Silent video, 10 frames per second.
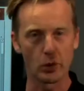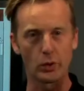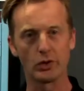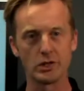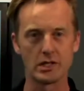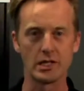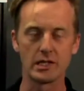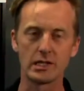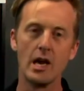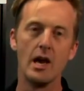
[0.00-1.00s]
bore you to
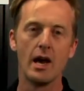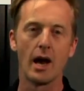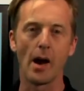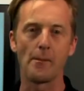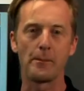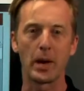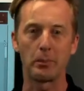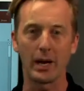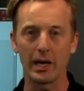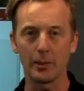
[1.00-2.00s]
tears.
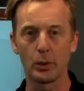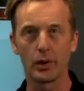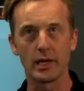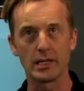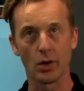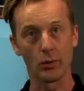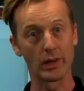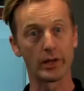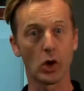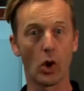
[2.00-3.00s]
But PowerPoint is a
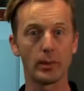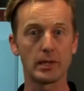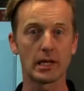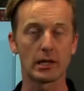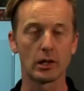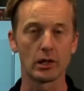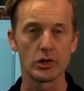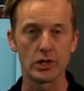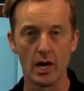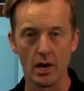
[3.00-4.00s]
really common
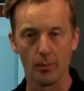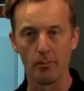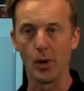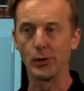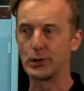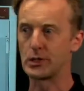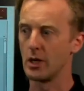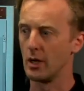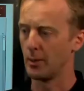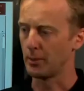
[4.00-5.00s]
technology. Most
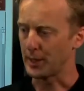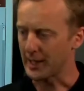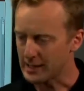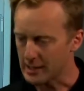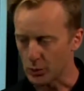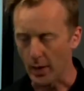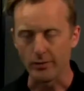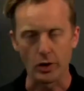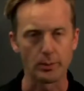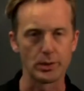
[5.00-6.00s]
places where
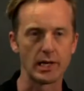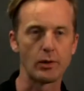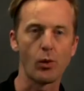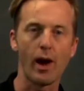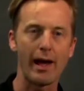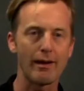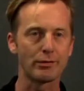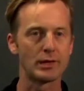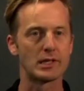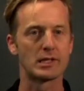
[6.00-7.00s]
you've got to present will
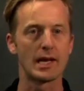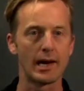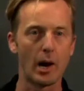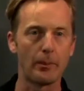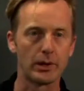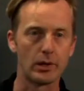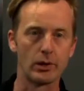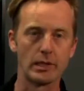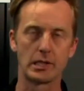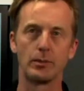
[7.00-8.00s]
have this set up. You
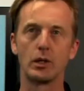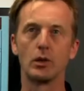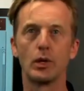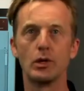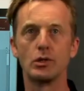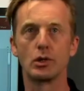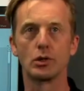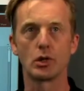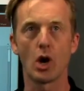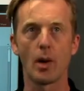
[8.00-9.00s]
know, it's something that we use all
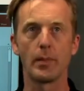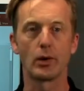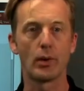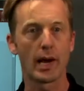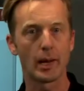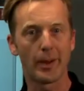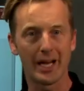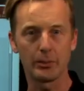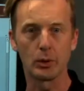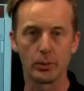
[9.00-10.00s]
the time, but creating a
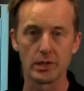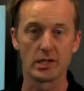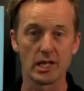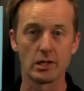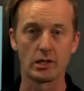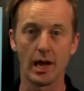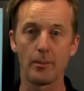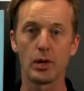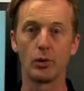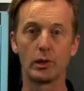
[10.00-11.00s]
PowerPoint presentation
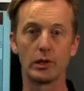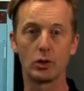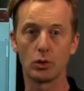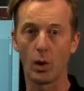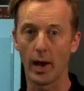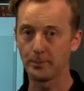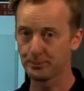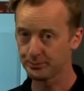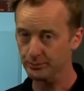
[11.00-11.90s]
can be a really good way